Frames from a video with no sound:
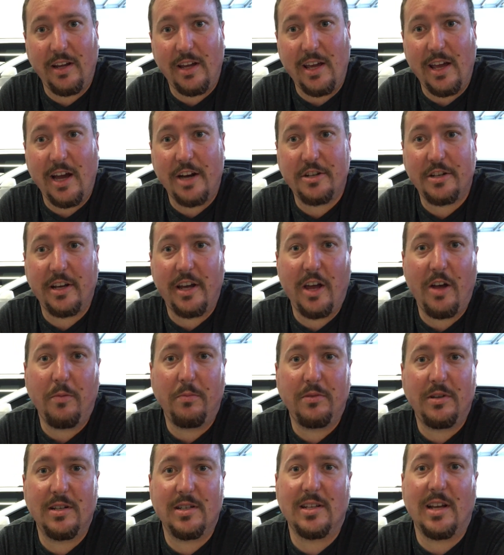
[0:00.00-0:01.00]
He actually
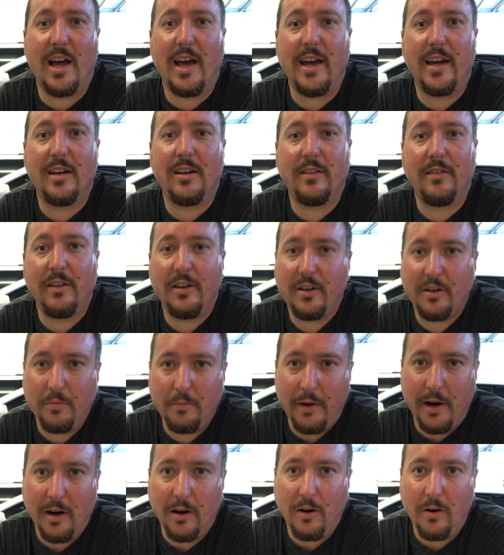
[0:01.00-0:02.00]
helped design the
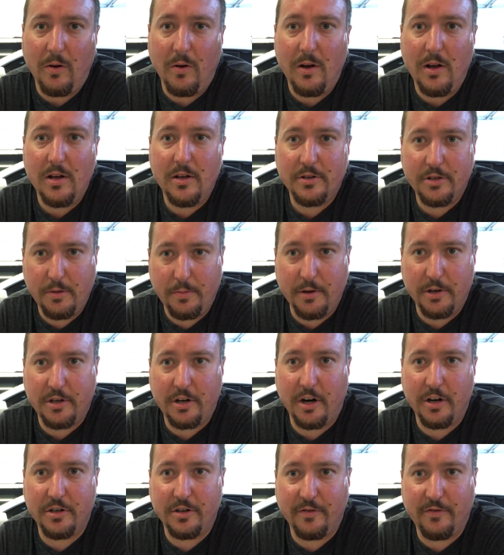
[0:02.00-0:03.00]
Camaro
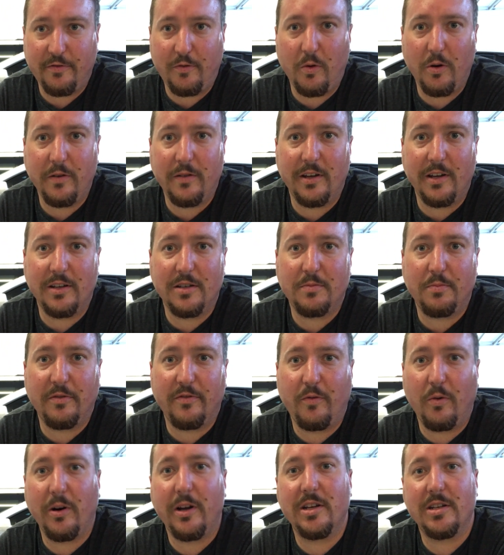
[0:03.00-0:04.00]
supercharger for this
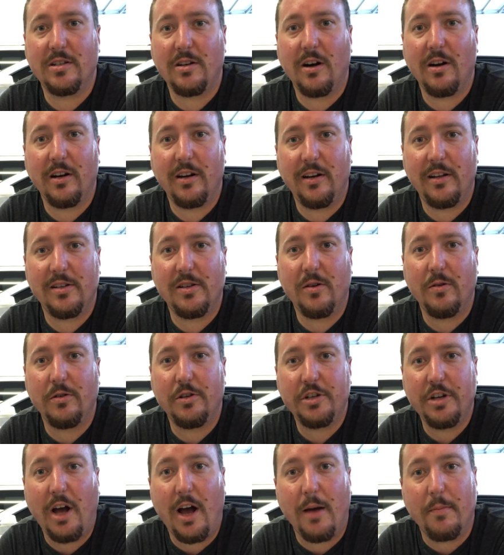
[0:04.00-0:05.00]
before he started his own
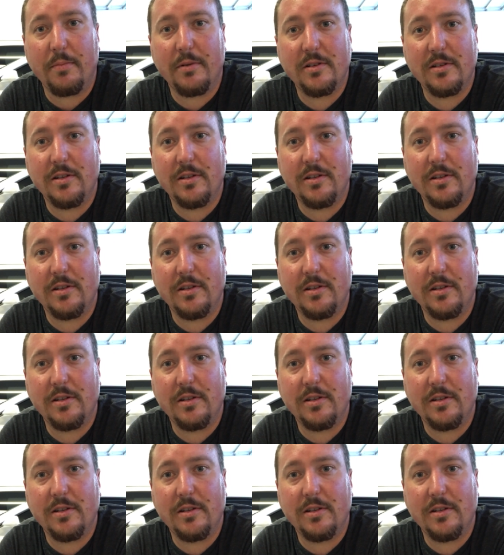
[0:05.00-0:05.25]
shop.